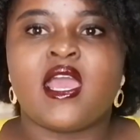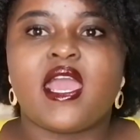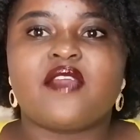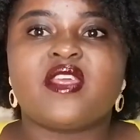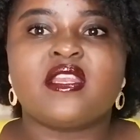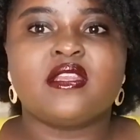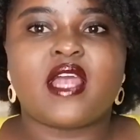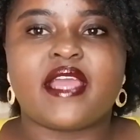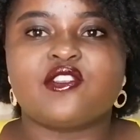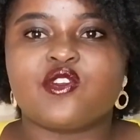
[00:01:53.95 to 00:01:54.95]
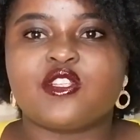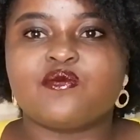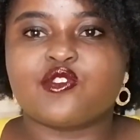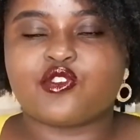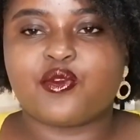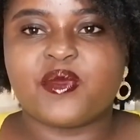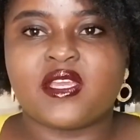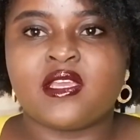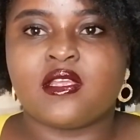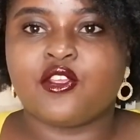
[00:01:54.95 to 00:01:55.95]
And then I told him to show
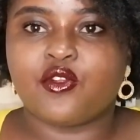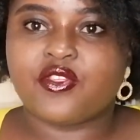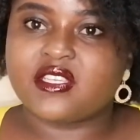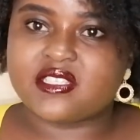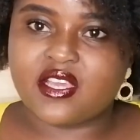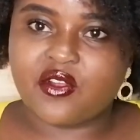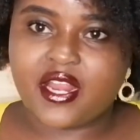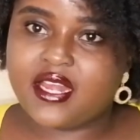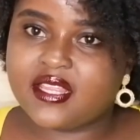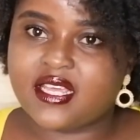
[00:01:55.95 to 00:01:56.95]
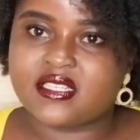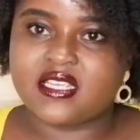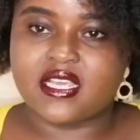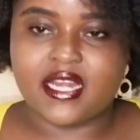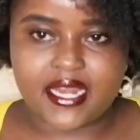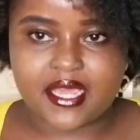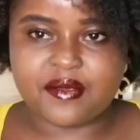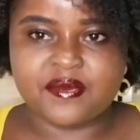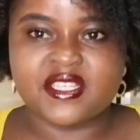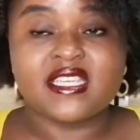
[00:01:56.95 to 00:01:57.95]
me, the second ID that he
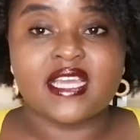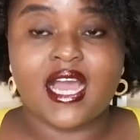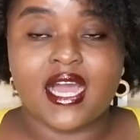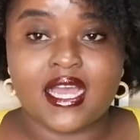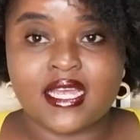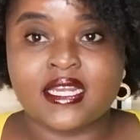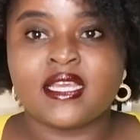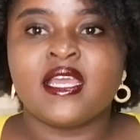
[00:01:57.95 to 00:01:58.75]
claimed he had,